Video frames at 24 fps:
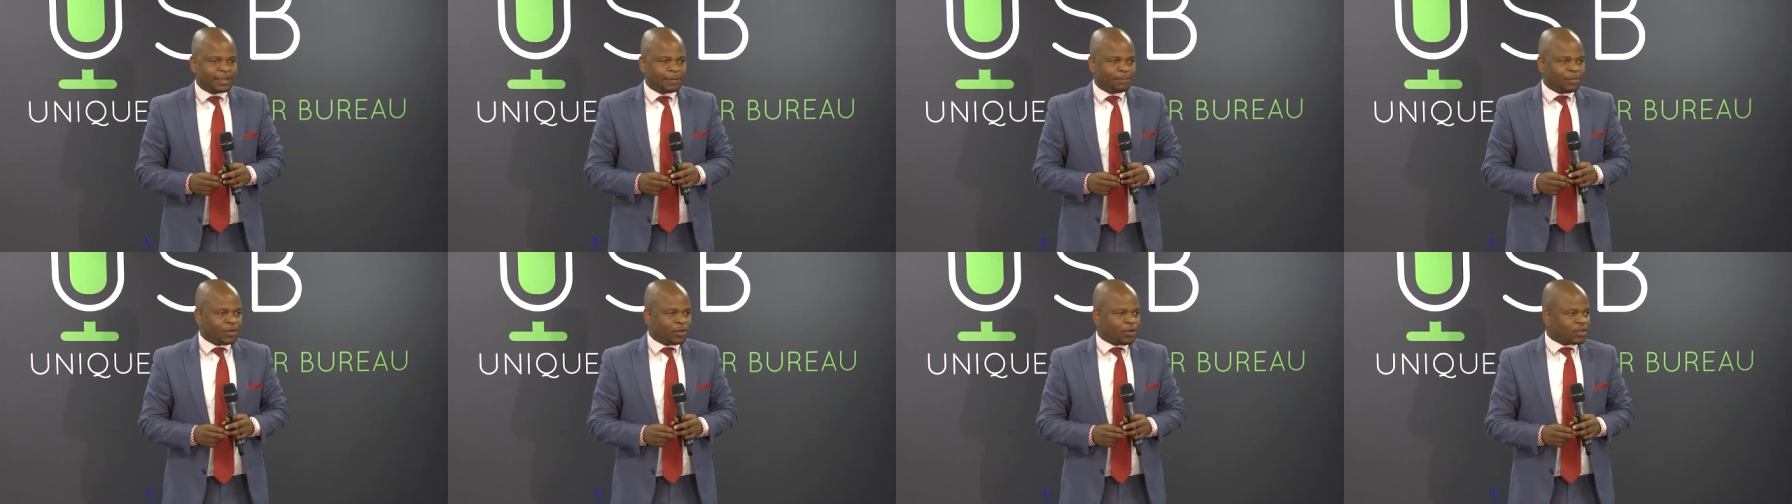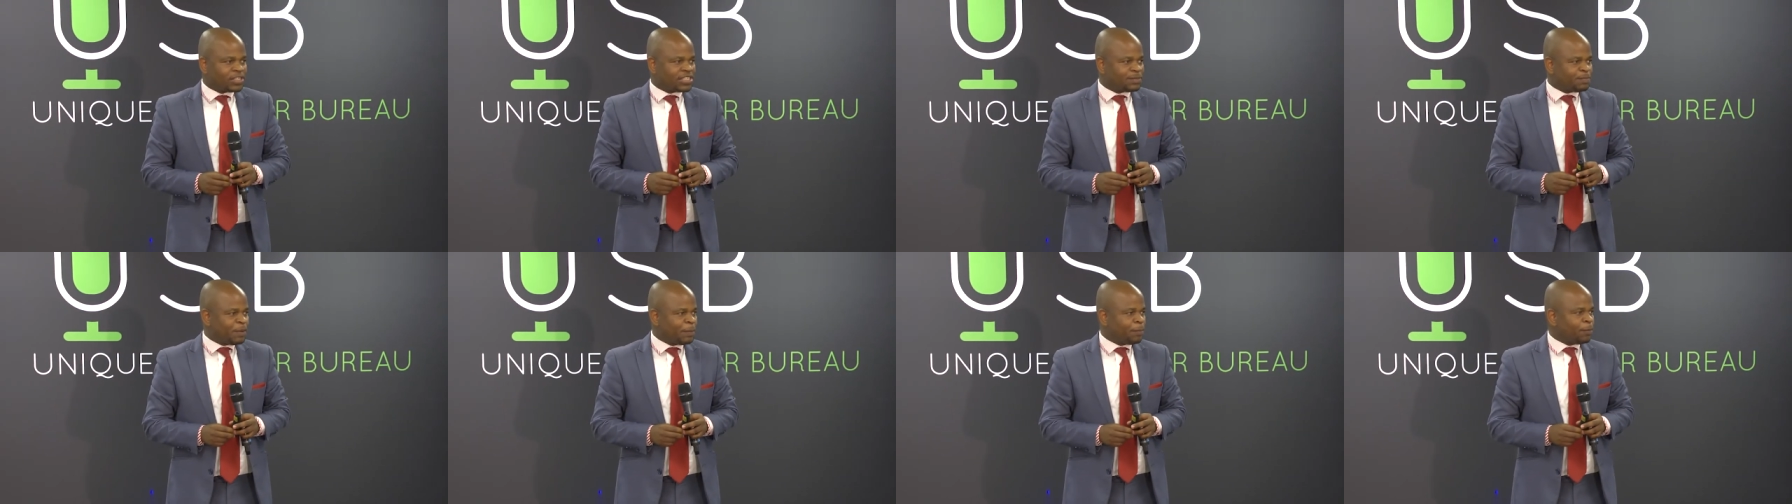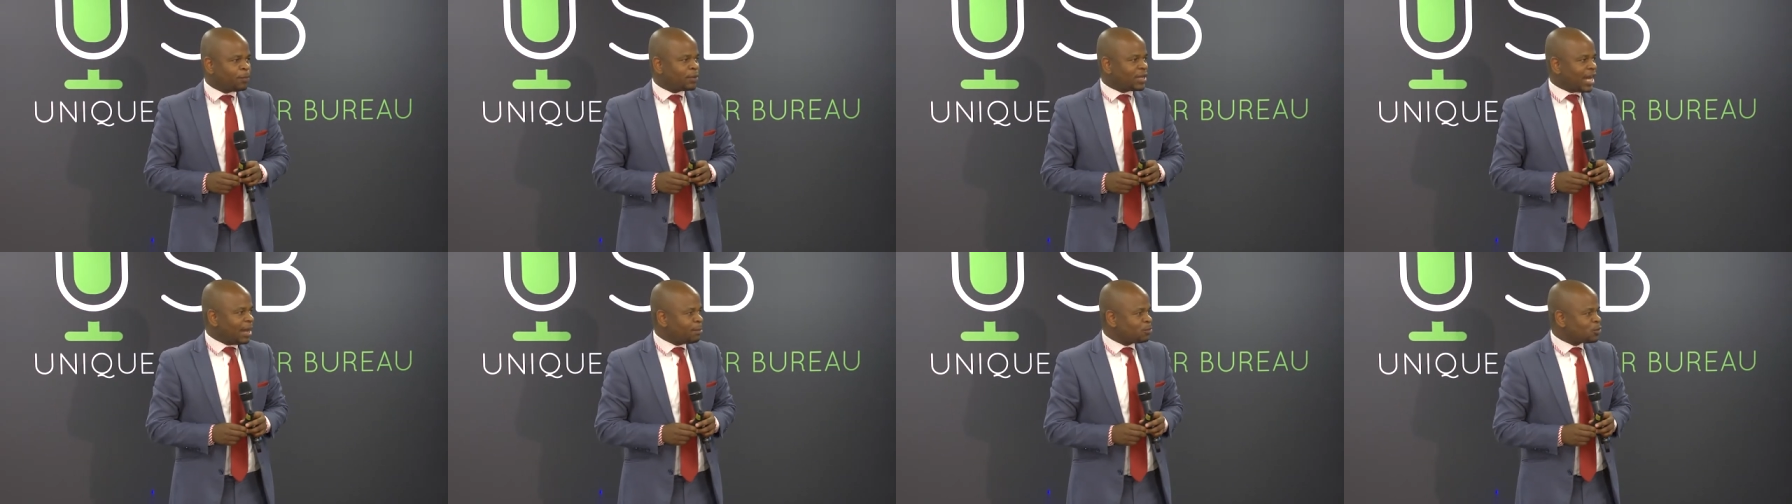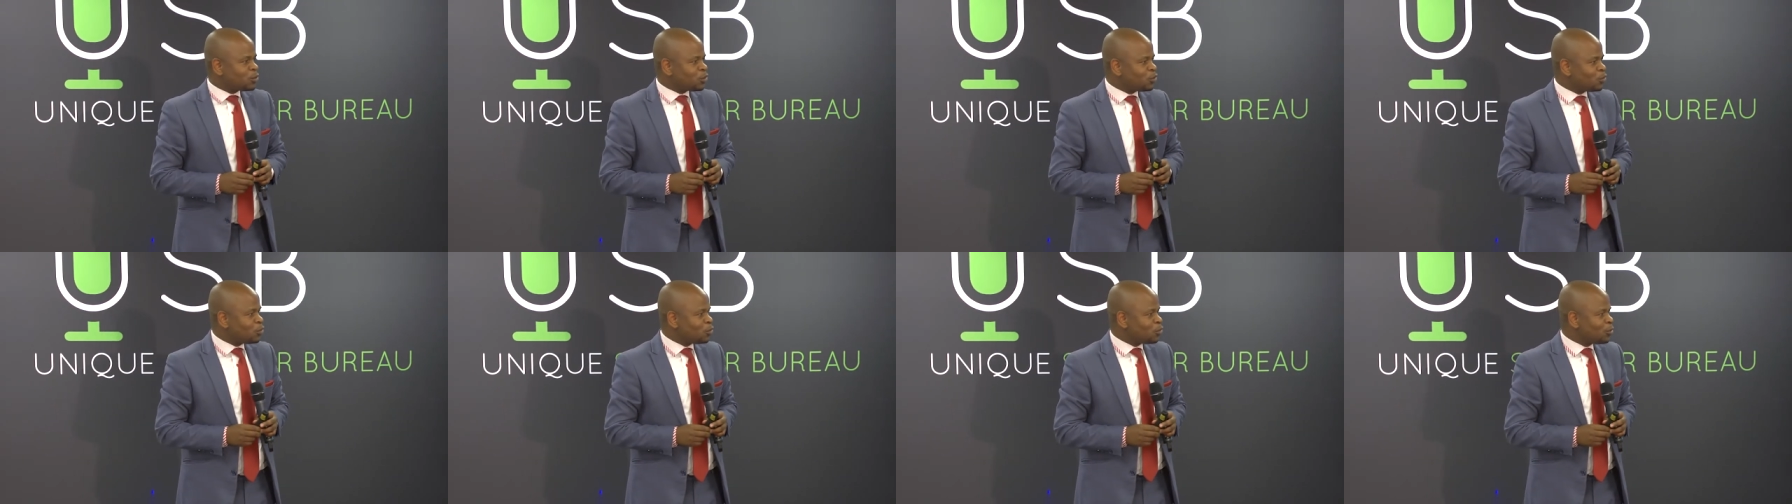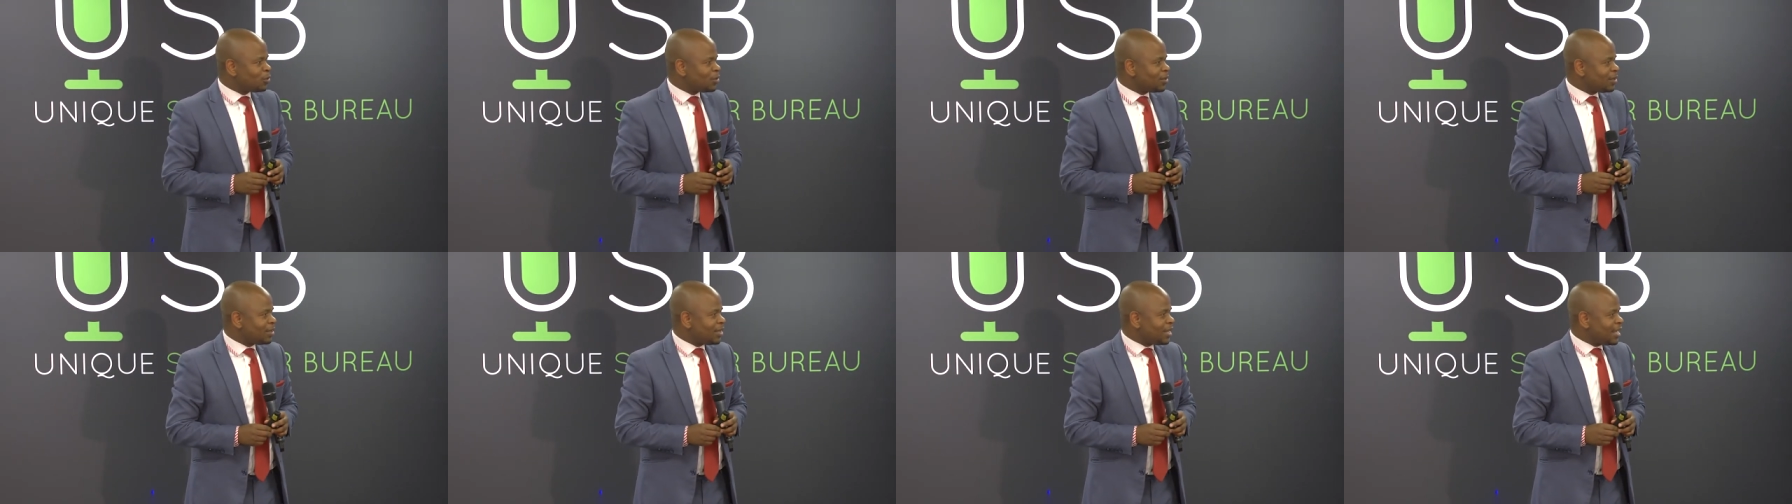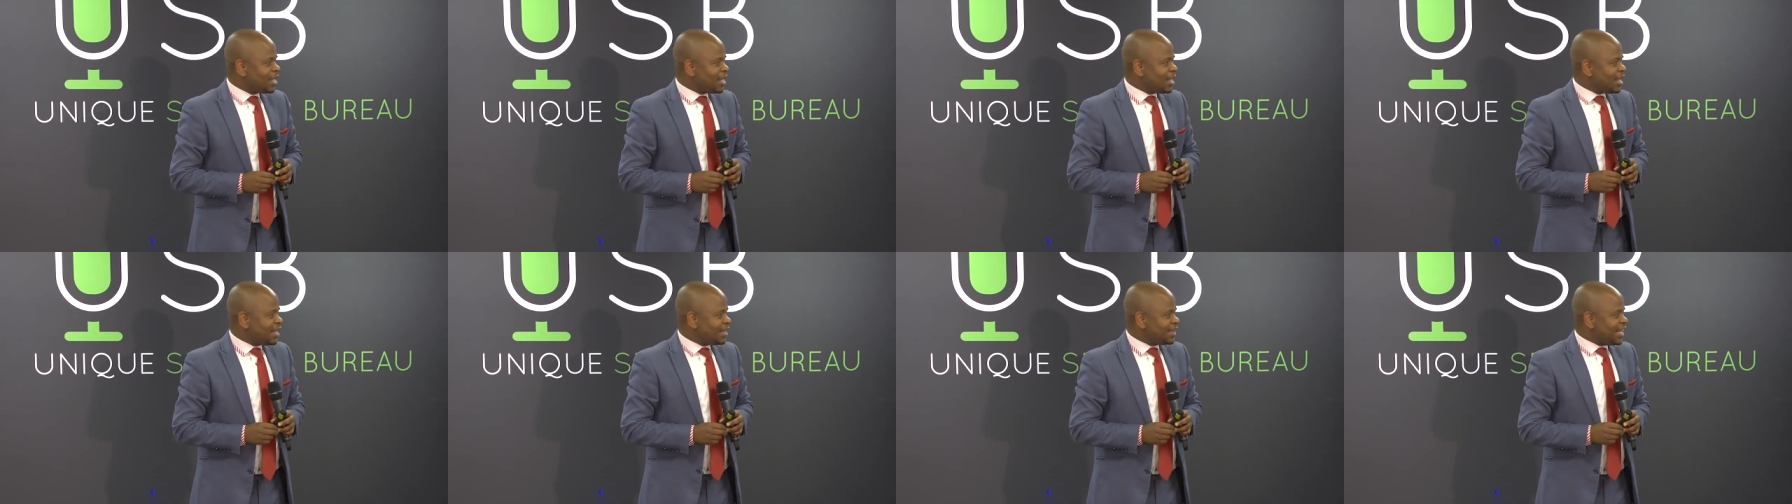Because people come to you,
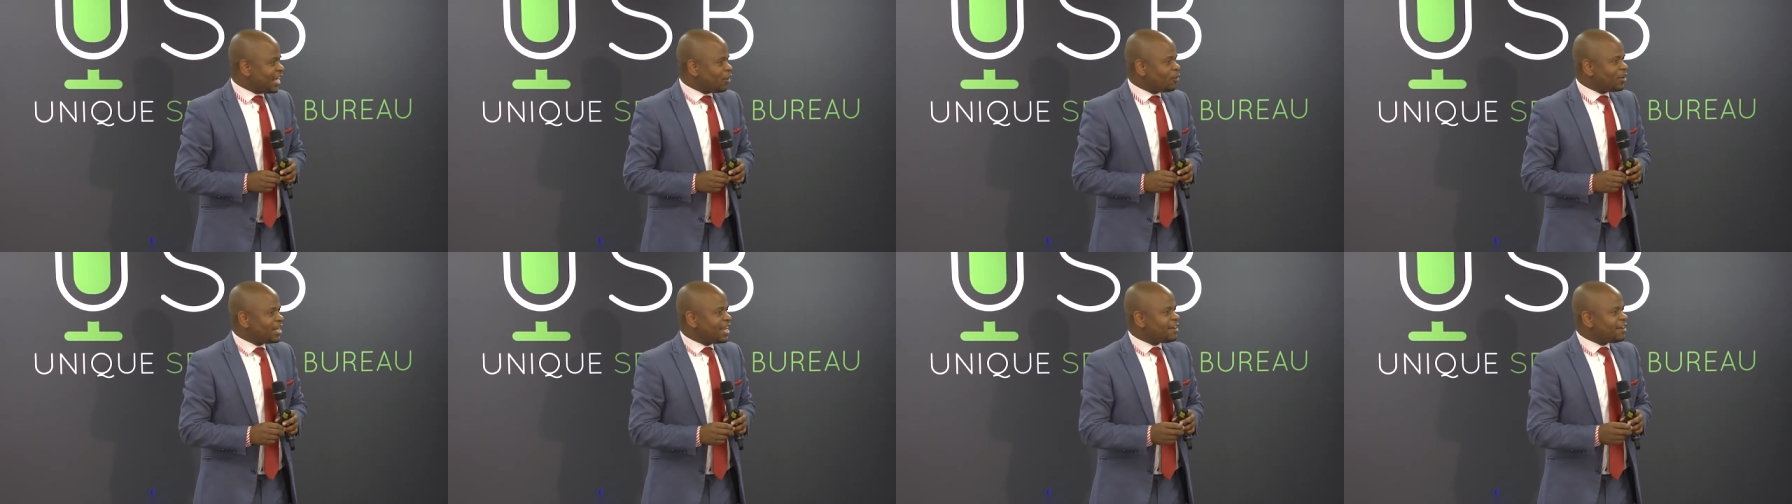they don't